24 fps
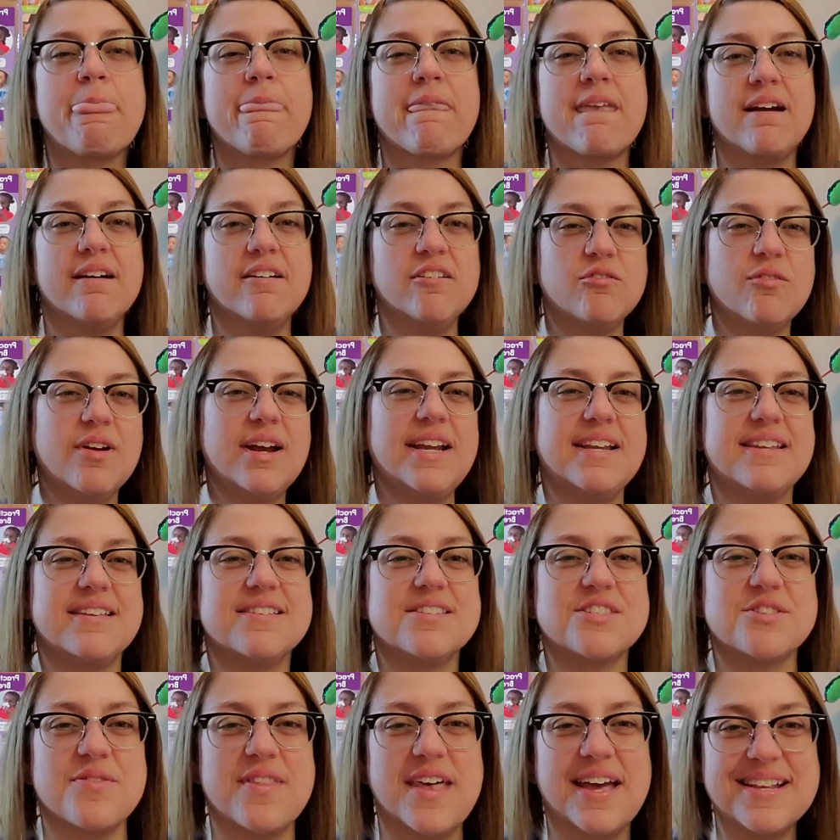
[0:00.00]
All right,
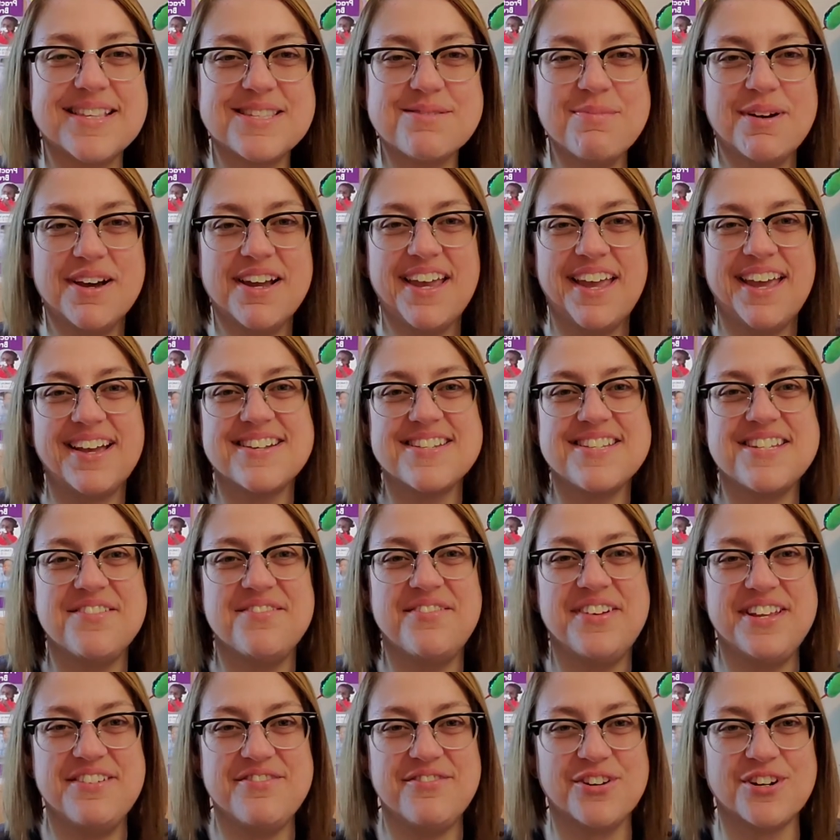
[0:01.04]
so that's my
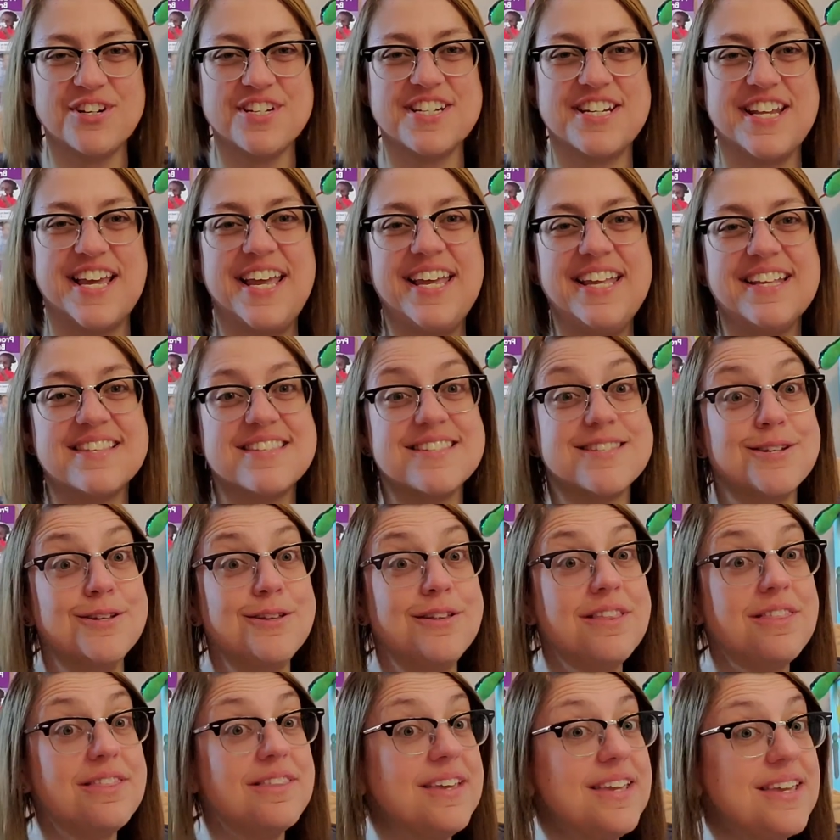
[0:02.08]
activity for today. It's
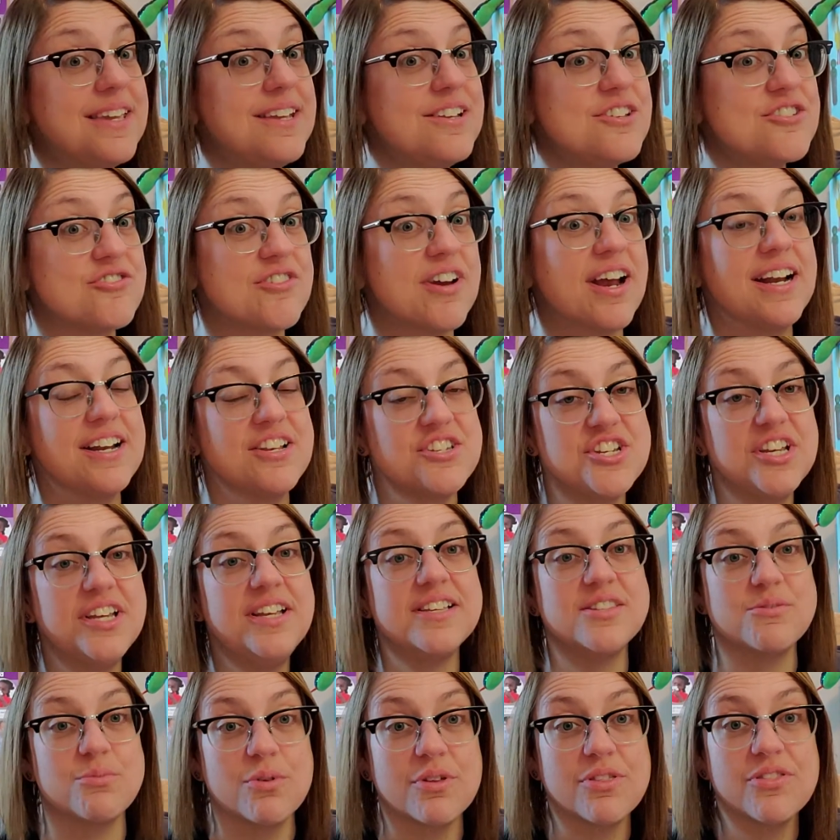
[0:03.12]
still a thinking strategy
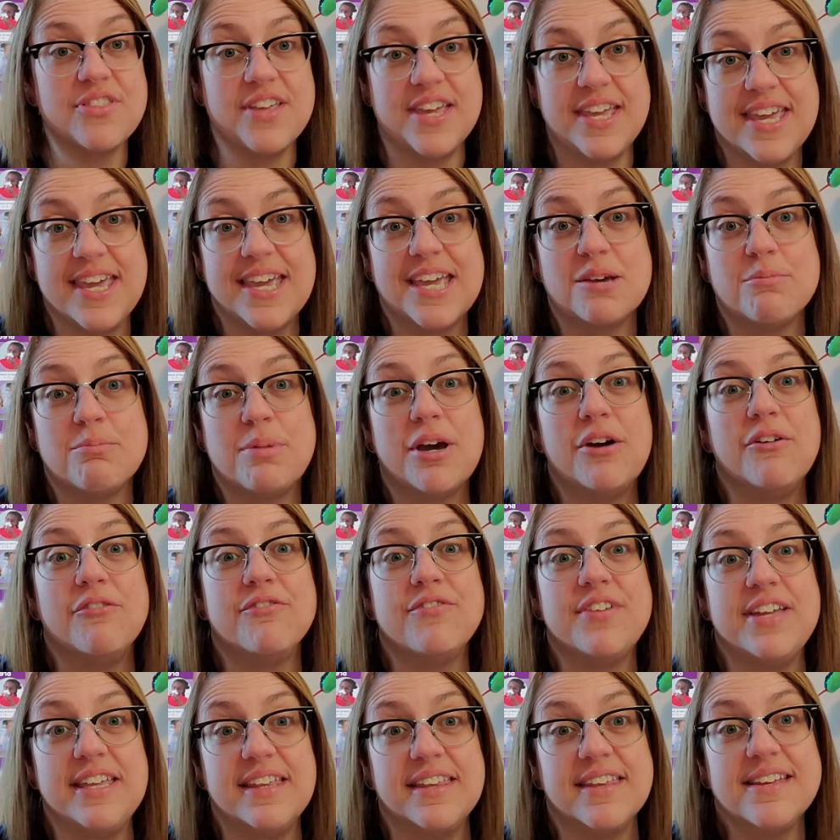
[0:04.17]
because we're thinking about
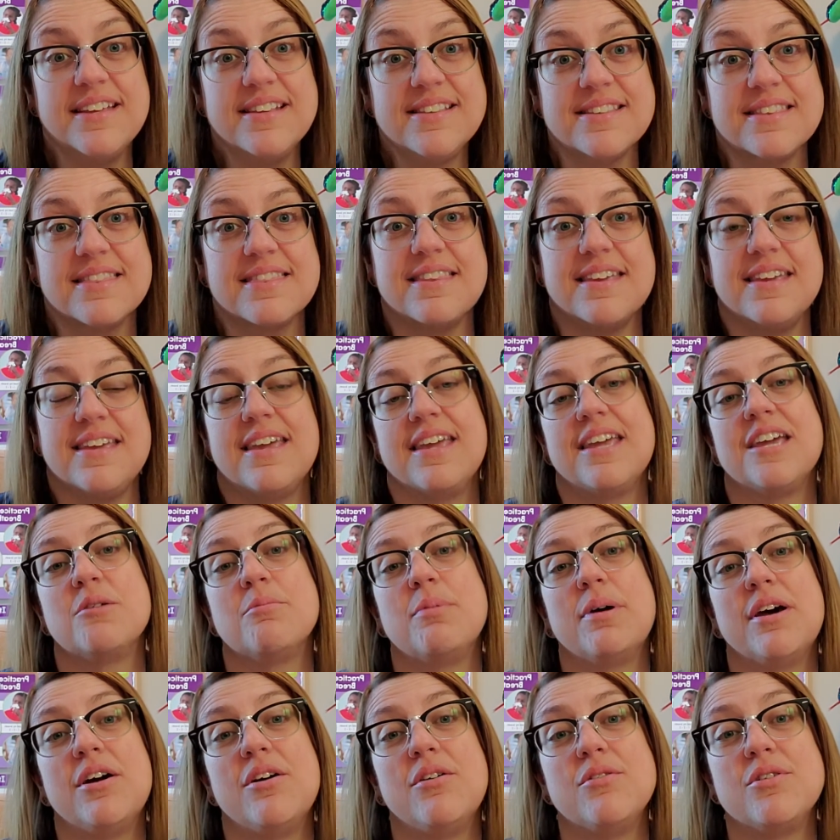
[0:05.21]
feelings and thinking
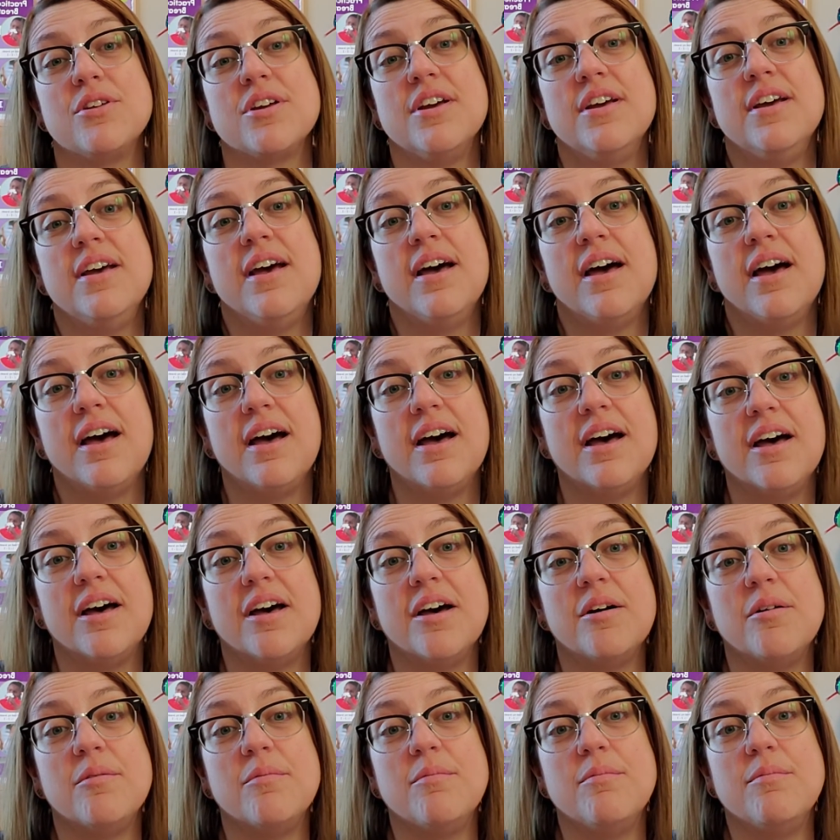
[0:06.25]
about
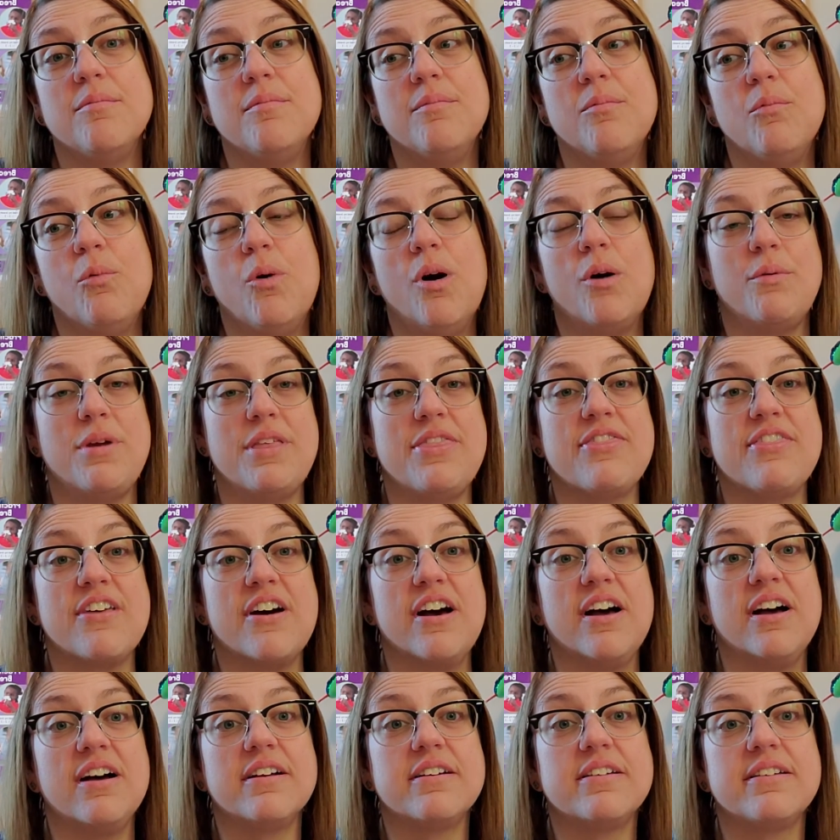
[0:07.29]
what we
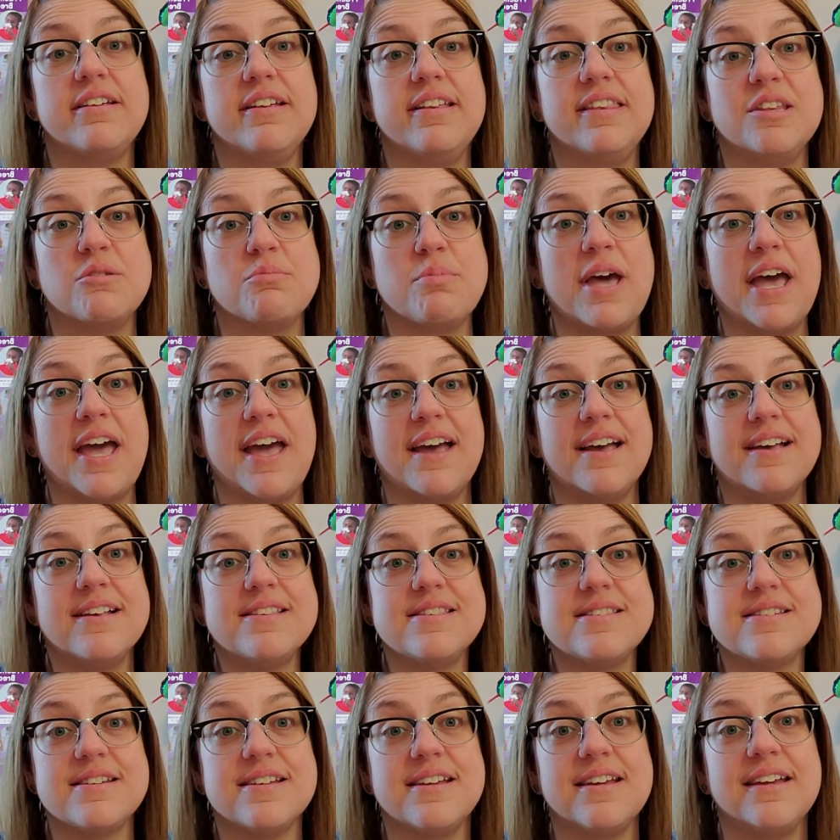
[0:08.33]
thought in the
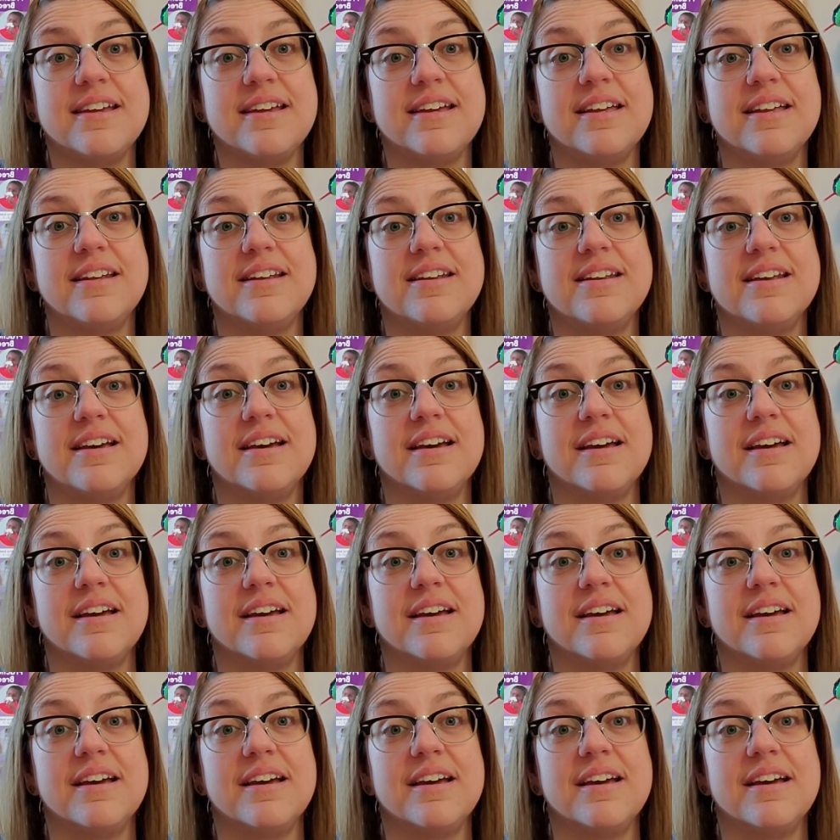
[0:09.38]
past, and